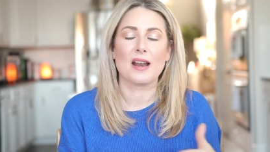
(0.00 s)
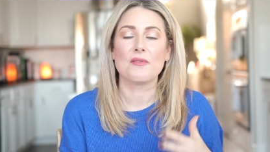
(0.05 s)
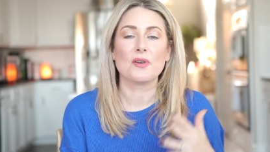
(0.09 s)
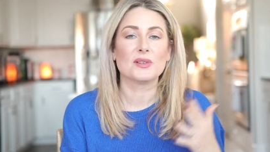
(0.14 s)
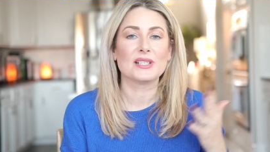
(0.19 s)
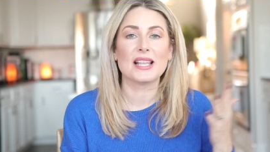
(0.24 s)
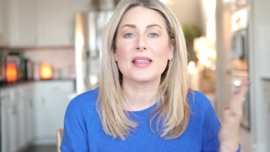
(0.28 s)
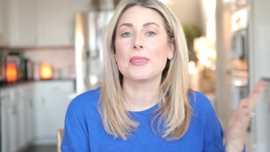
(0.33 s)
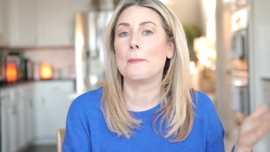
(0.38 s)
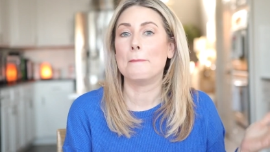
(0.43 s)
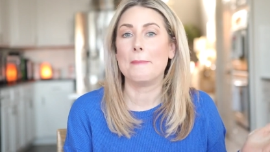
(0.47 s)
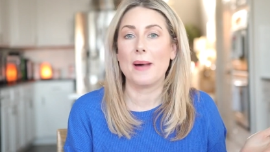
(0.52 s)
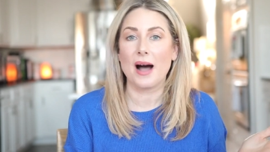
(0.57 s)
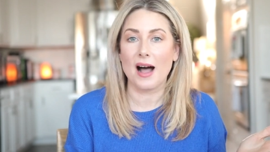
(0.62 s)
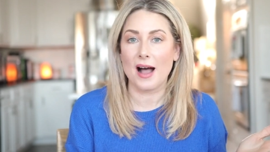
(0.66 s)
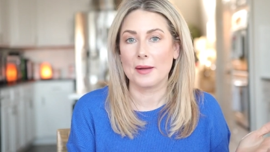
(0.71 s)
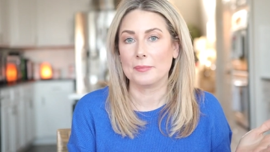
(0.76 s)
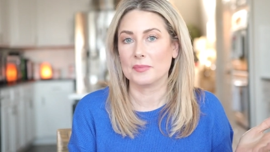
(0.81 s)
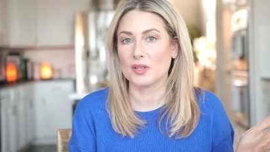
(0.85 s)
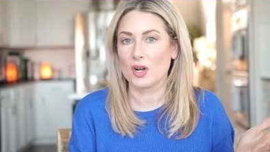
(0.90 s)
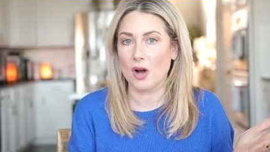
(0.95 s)
I've always had the
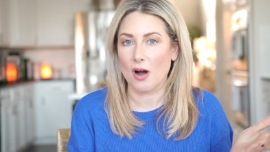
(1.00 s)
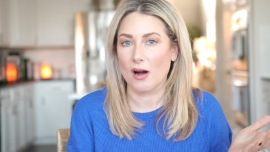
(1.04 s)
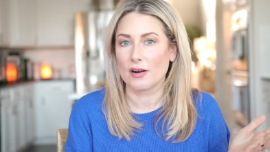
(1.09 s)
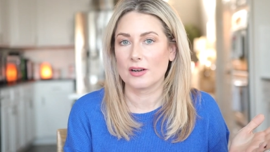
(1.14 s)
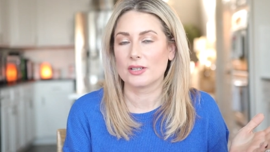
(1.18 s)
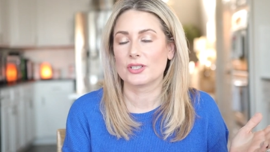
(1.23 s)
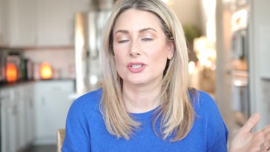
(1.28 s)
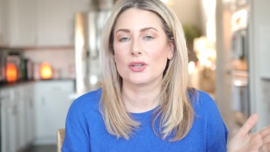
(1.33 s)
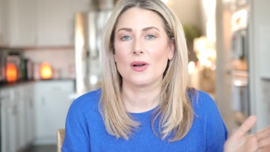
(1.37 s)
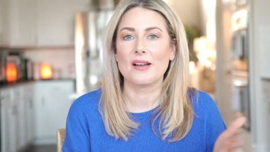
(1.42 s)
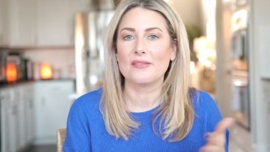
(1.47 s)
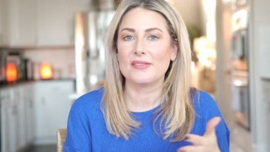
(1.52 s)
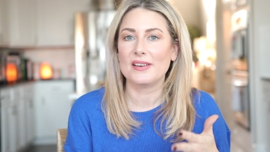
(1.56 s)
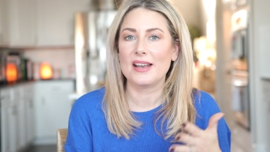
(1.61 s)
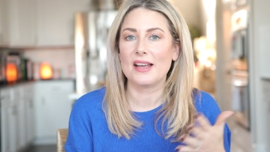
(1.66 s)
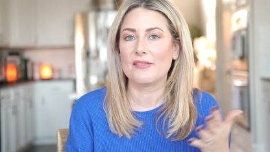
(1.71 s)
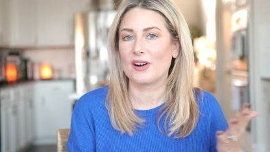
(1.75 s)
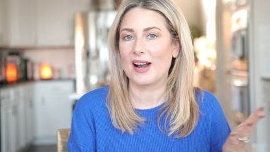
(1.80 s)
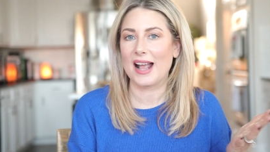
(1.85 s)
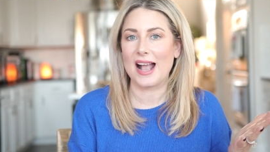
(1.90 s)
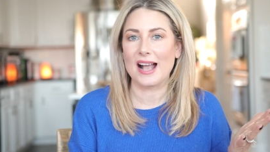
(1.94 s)
mom car. So I've
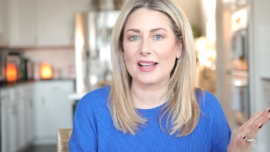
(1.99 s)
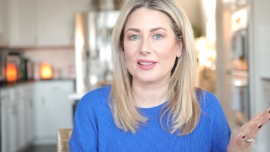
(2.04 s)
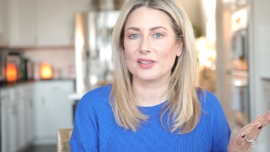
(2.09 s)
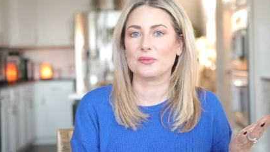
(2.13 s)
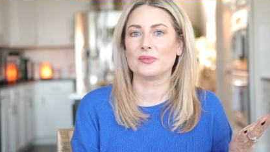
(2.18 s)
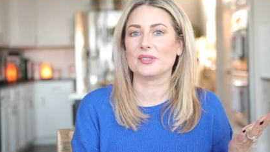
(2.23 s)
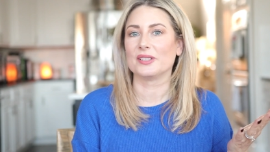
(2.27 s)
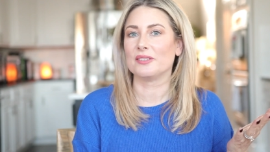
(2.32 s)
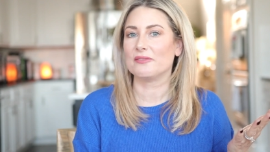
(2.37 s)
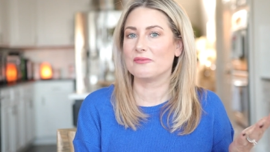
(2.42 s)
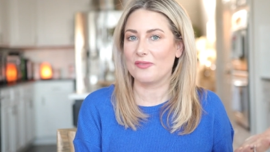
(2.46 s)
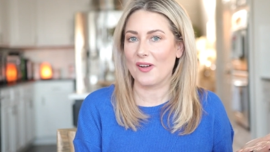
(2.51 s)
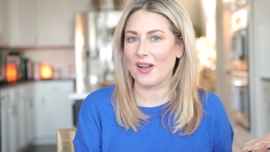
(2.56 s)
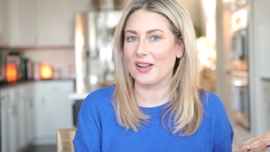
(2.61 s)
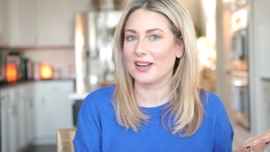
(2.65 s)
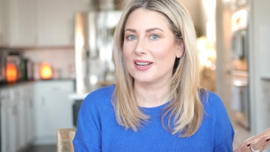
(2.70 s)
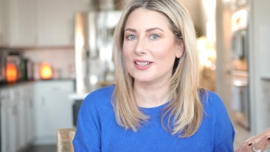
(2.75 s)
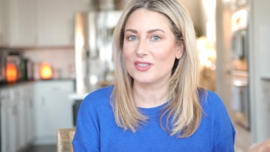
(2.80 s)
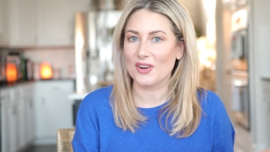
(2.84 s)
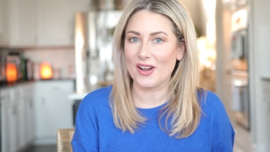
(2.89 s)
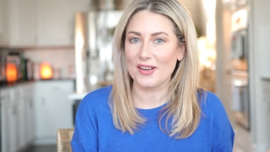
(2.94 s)
never had the real
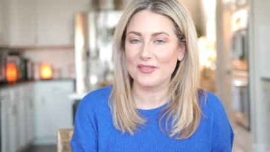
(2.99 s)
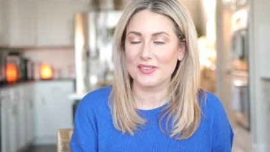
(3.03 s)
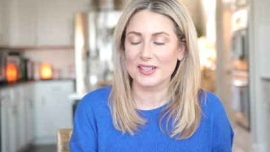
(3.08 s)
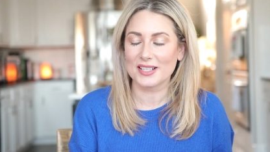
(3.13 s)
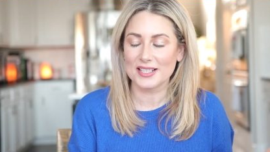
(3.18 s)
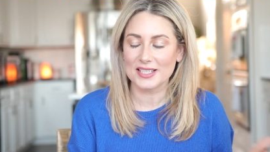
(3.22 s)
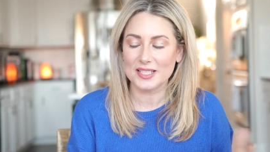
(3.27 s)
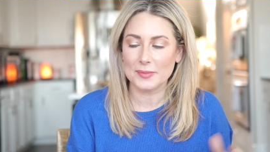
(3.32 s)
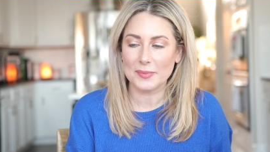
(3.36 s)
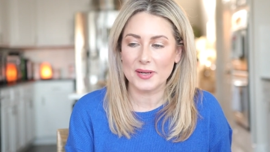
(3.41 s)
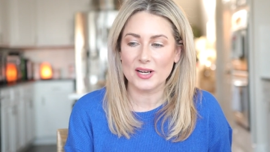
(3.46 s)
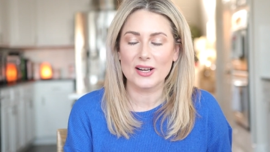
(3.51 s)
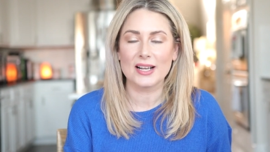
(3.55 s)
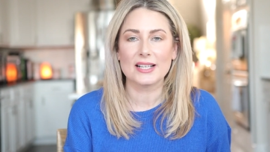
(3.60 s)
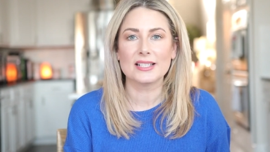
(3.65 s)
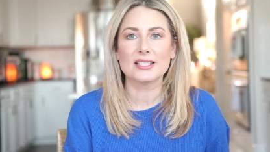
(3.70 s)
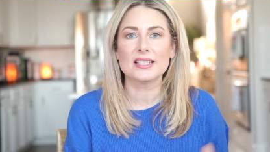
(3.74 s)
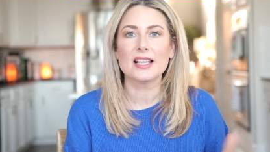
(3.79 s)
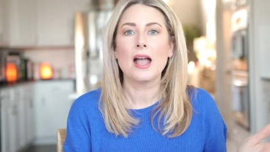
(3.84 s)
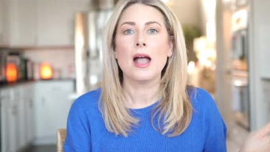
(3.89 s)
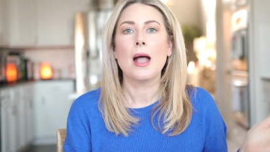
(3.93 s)
fun driving
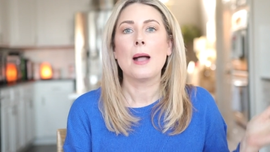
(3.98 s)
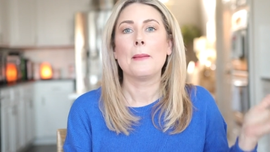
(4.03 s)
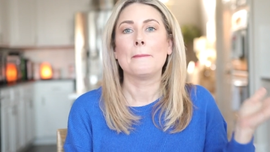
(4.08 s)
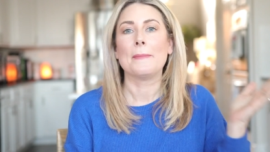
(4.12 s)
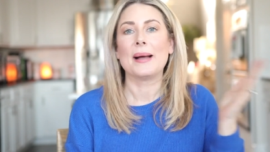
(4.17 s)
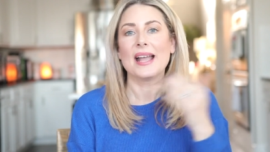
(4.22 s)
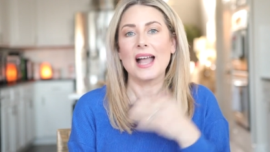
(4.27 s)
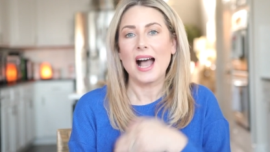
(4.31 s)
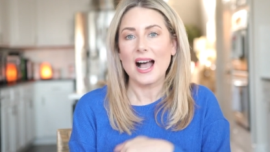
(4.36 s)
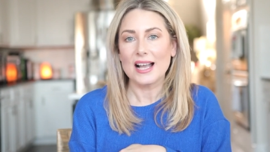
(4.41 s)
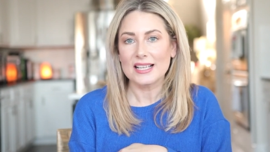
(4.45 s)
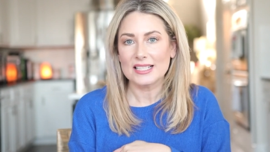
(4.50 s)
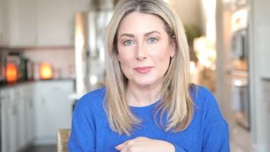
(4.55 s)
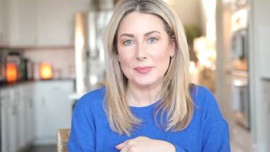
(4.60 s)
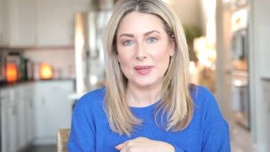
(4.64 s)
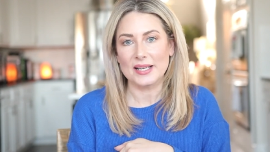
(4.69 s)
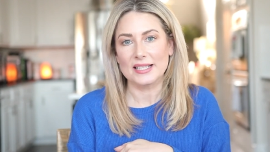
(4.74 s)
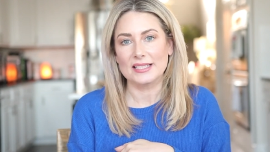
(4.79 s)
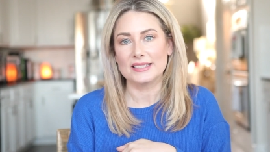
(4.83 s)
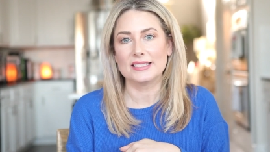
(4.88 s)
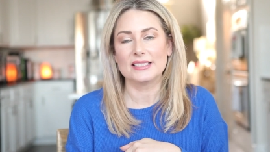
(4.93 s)
experience. My
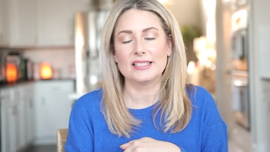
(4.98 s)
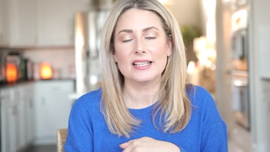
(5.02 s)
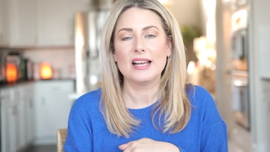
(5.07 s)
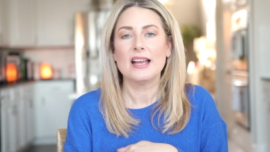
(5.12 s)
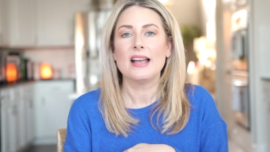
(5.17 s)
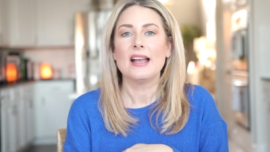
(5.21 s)
husband